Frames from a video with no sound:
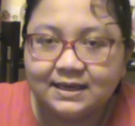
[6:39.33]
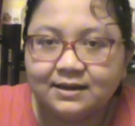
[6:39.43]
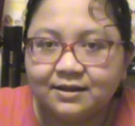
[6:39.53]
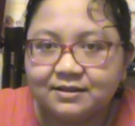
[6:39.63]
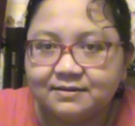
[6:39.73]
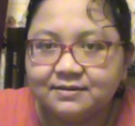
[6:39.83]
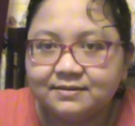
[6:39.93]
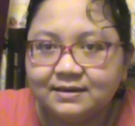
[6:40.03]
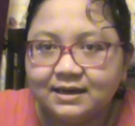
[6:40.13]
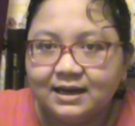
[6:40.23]

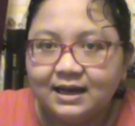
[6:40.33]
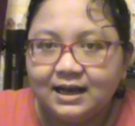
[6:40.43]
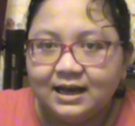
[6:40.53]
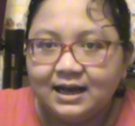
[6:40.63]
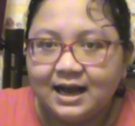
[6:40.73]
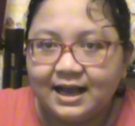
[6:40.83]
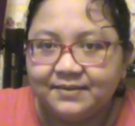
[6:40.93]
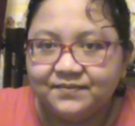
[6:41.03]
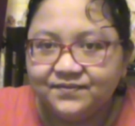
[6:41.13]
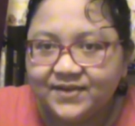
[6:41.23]
Also, I
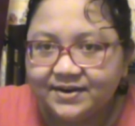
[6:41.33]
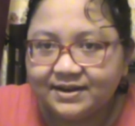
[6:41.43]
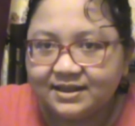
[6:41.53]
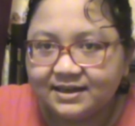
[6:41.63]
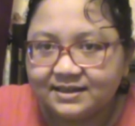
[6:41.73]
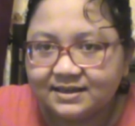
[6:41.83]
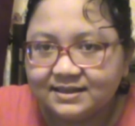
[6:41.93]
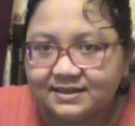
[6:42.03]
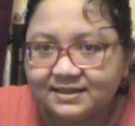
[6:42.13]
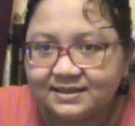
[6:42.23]
am very excited
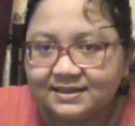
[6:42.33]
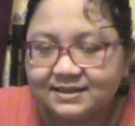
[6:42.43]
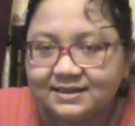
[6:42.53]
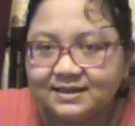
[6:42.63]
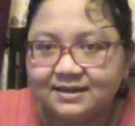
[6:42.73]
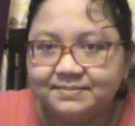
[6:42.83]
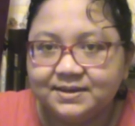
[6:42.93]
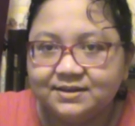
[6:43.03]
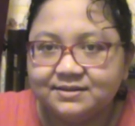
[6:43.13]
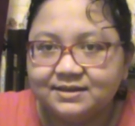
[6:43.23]

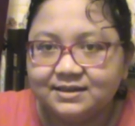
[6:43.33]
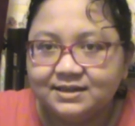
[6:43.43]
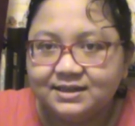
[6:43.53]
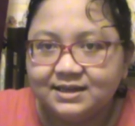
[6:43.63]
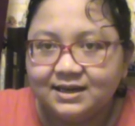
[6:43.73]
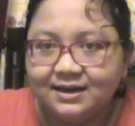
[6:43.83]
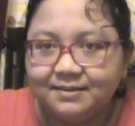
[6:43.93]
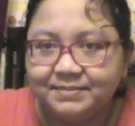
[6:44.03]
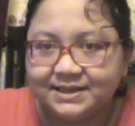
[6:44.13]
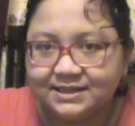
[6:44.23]
about
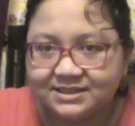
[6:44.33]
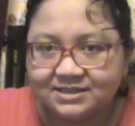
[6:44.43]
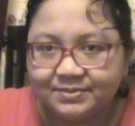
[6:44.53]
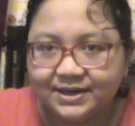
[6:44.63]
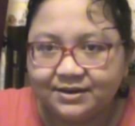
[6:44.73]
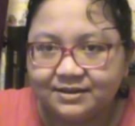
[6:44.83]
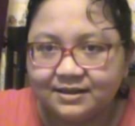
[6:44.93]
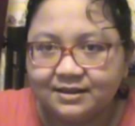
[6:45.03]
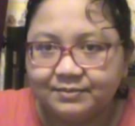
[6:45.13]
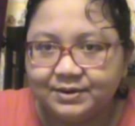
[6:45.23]
making gingerbread
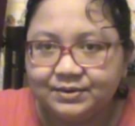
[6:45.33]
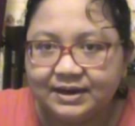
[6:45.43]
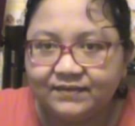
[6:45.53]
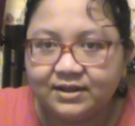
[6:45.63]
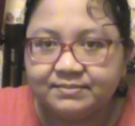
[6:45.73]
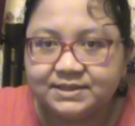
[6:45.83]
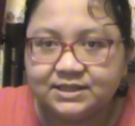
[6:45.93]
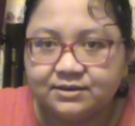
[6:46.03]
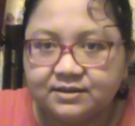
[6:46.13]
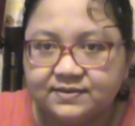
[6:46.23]
houses. So we do have all the
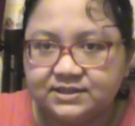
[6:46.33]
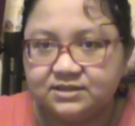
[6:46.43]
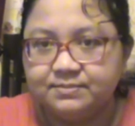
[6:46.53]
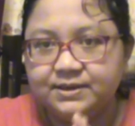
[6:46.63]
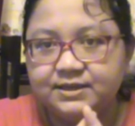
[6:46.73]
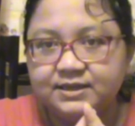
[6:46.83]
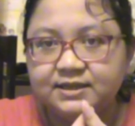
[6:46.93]
materials for gingerbread,